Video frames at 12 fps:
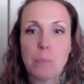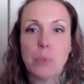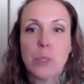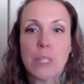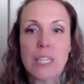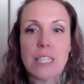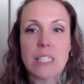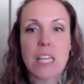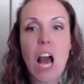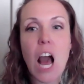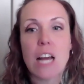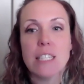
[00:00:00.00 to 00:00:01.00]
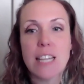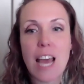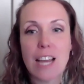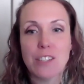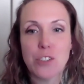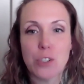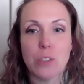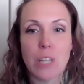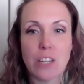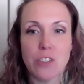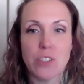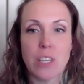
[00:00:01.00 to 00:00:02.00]
please contact your
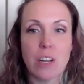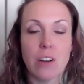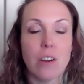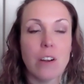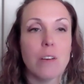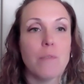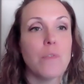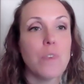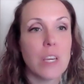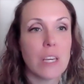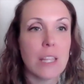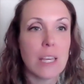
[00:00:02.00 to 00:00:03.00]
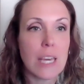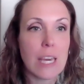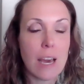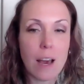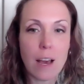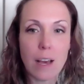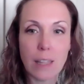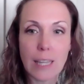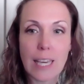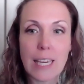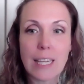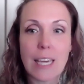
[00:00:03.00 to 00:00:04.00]
legislator via a
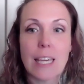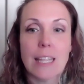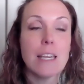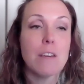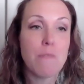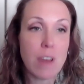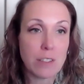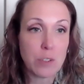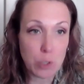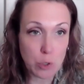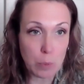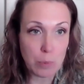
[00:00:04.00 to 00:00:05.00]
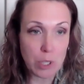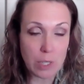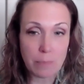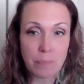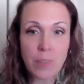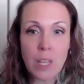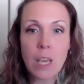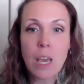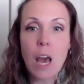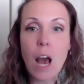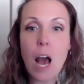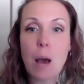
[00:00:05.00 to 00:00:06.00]
link in the event description.
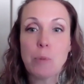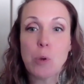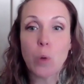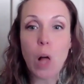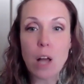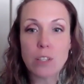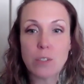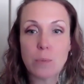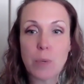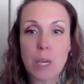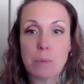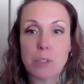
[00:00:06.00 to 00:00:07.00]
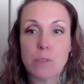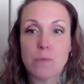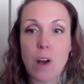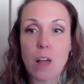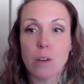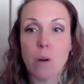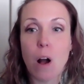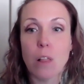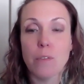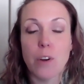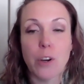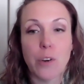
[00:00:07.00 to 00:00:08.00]
You will also be able to follow
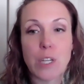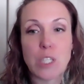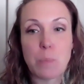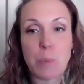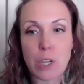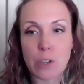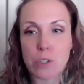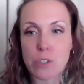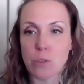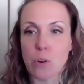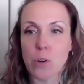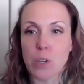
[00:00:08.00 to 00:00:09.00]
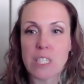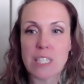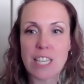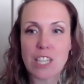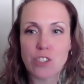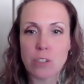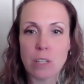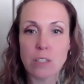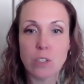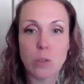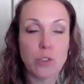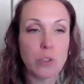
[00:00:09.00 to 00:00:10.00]
all of our great speakers and organizations
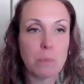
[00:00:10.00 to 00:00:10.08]
on social